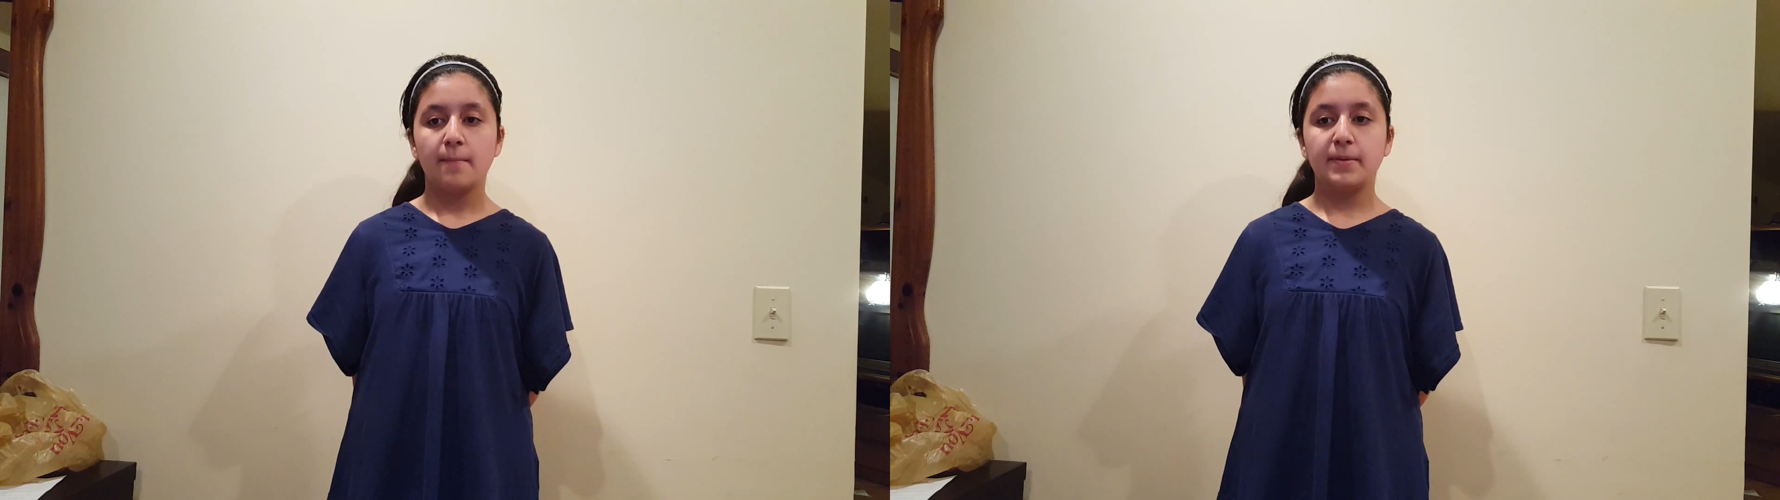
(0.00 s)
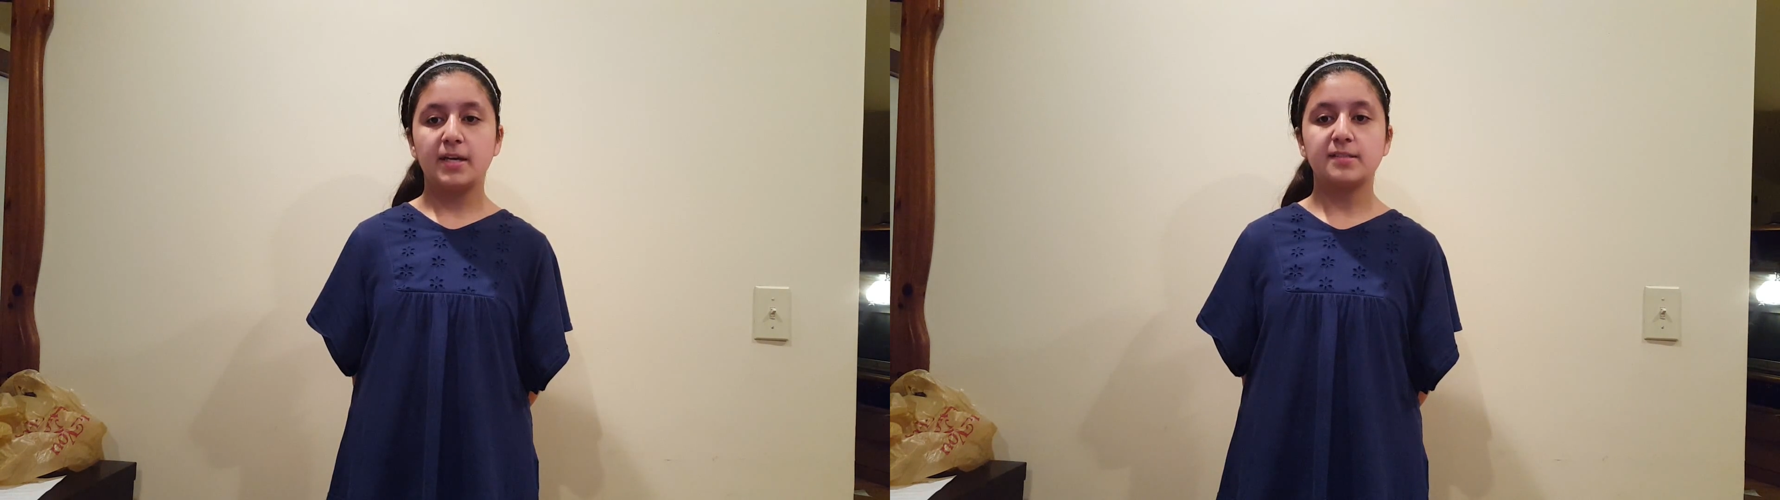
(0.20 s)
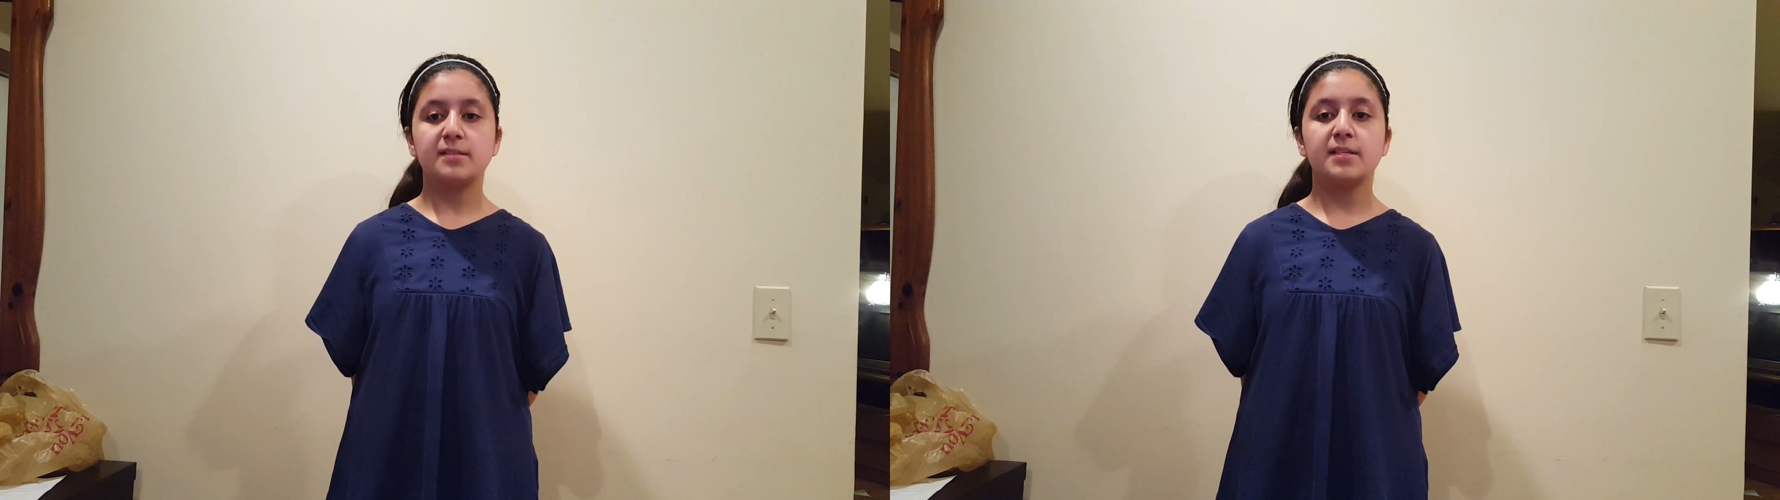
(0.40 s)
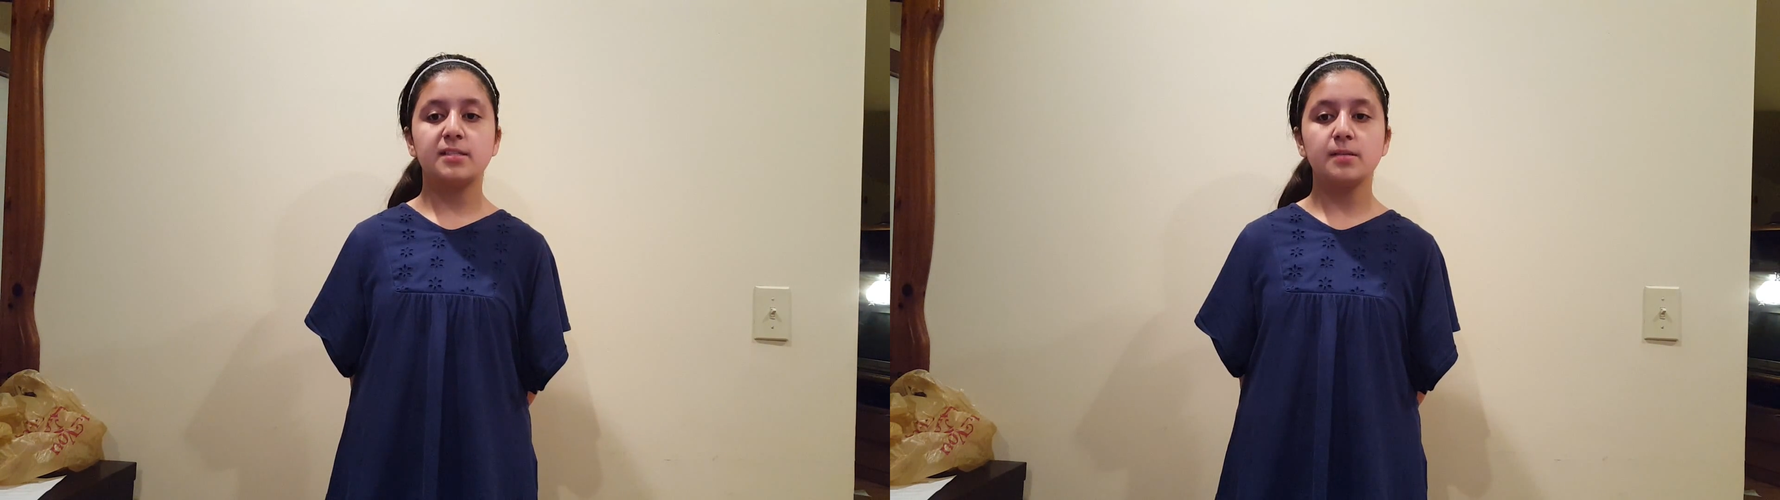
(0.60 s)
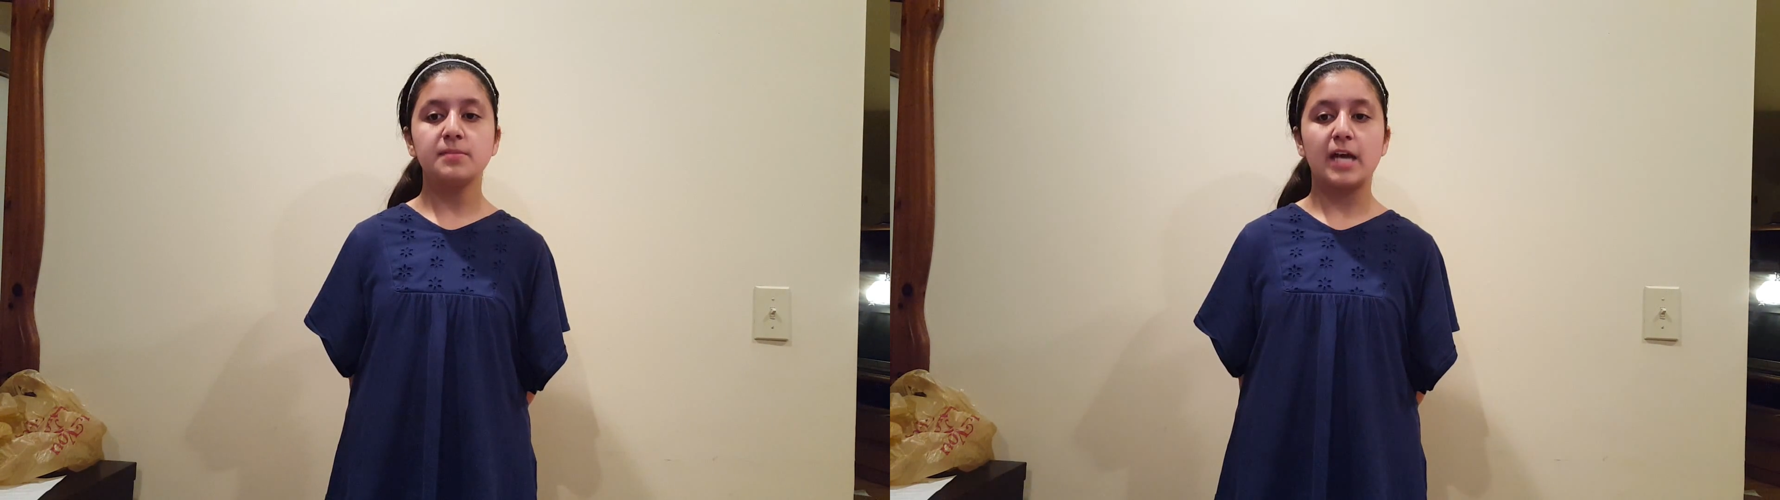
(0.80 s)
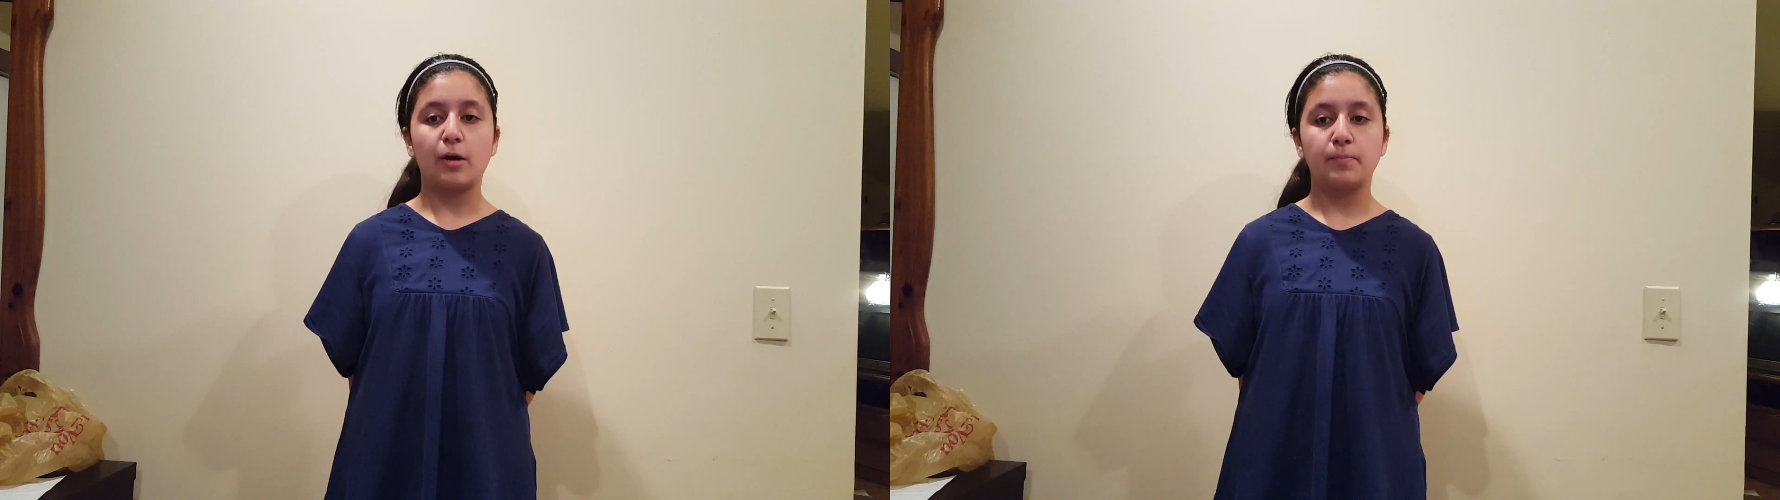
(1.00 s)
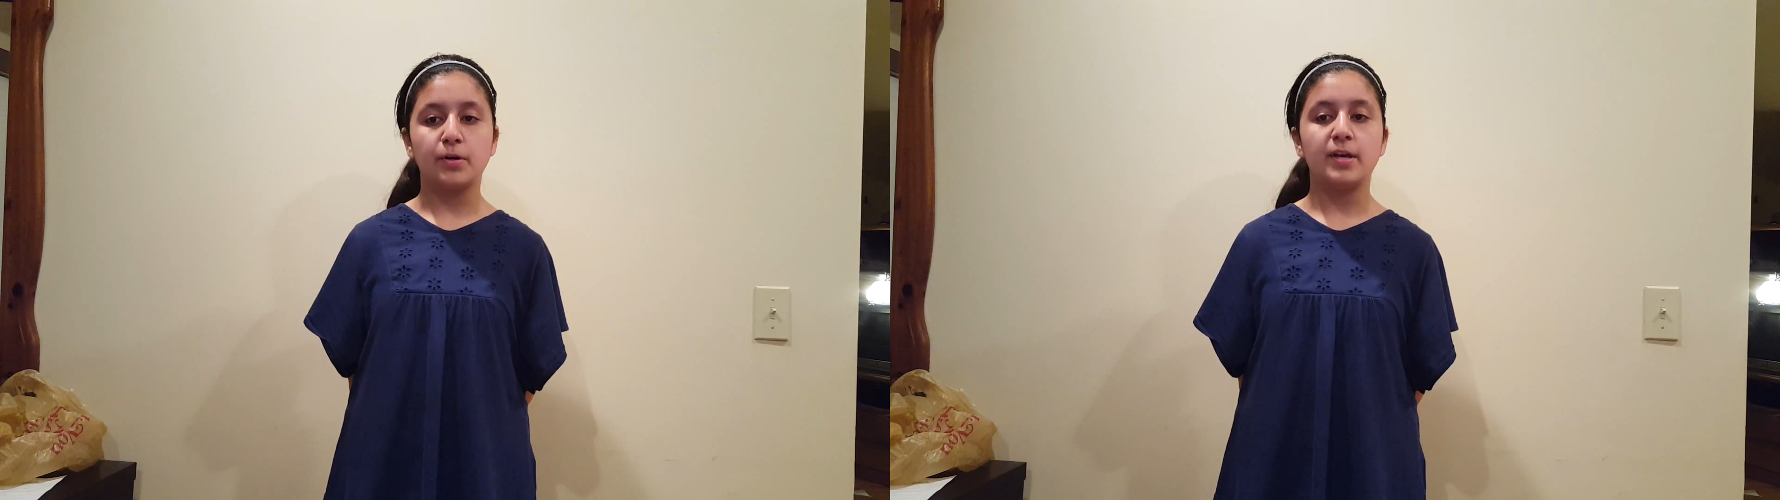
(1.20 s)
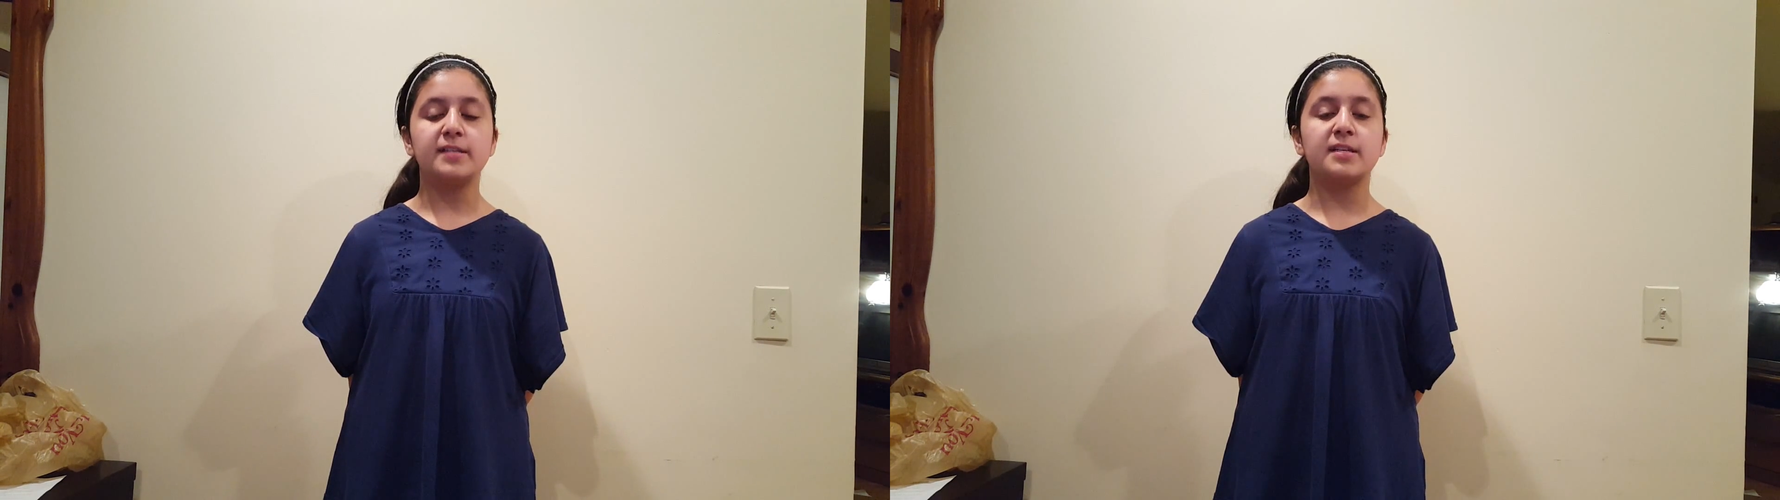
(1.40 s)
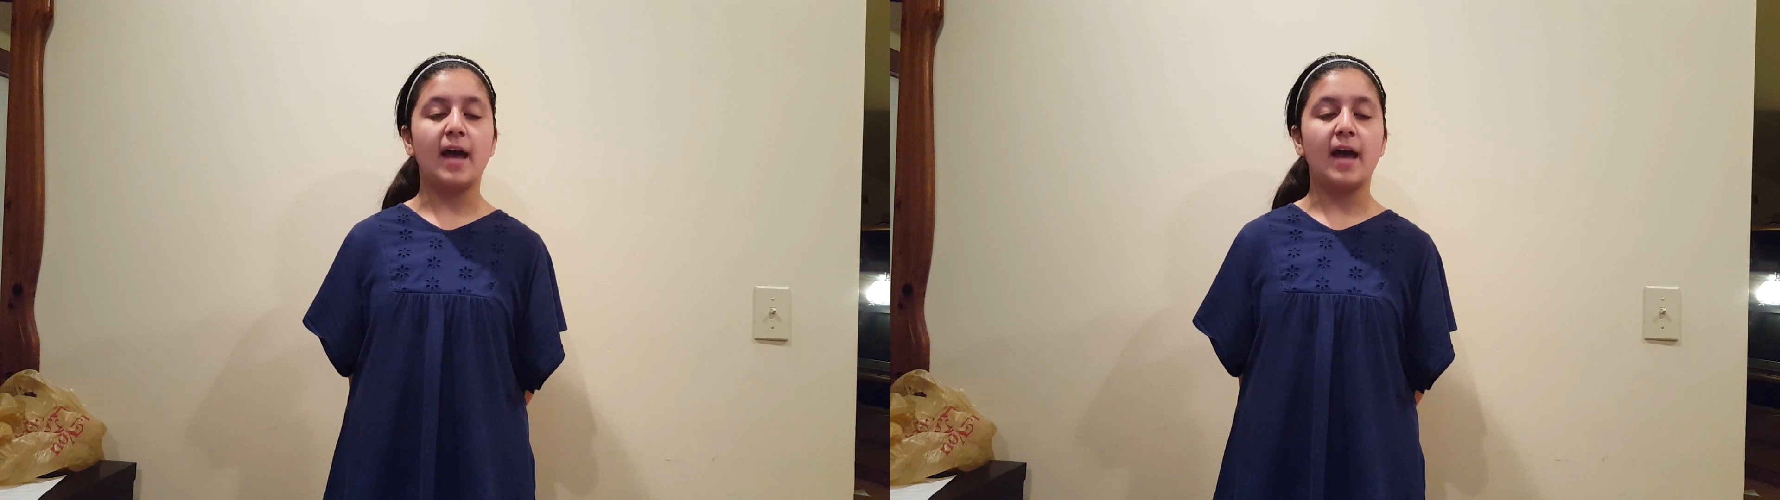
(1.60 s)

because the system's output is an